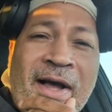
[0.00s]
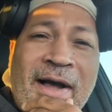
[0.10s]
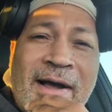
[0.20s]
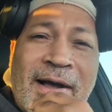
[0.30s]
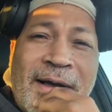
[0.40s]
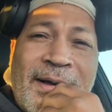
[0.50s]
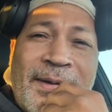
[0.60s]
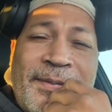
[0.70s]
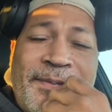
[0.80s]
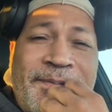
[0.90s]

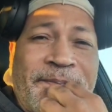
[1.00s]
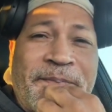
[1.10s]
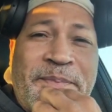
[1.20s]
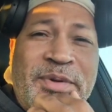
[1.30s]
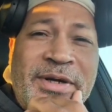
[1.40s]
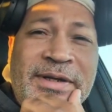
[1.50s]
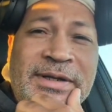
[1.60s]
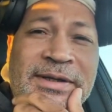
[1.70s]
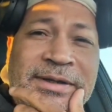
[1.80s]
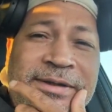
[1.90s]
Uh, but
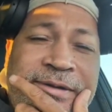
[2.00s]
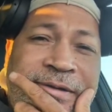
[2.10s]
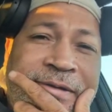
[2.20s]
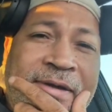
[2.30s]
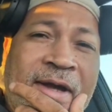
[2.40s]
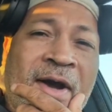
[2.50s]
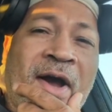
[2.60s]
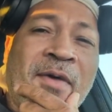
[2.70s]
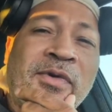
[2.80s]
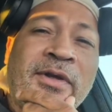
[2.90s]
uh, I,
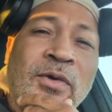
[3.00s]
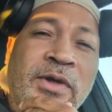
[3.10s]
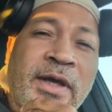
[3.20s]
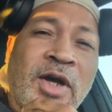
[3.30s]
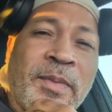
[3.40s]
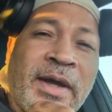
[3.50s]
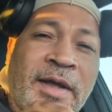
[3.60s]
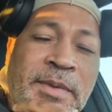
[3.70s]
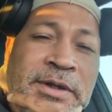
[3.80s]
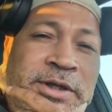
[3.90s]
I really don't care, man.
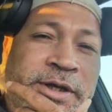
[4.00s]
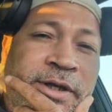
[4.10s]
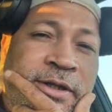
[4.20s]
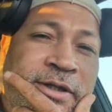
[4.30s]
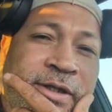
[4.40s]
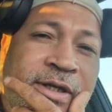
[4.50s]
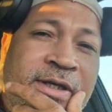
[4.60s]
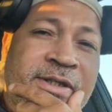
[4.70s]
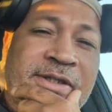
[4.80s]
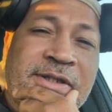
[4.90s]
I've been looking into
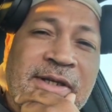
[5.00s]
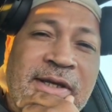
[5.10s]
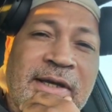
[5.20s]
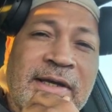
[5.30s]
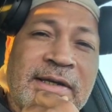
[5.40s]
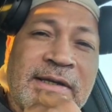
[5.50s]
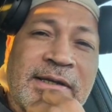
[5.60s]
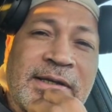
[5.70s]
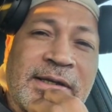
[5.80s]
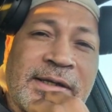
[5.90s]
this, and
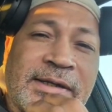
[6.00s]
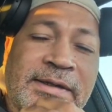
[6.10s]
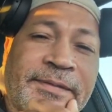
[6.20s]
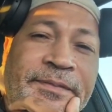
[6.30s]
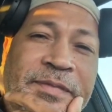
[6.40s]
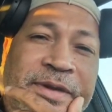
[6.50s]
uh,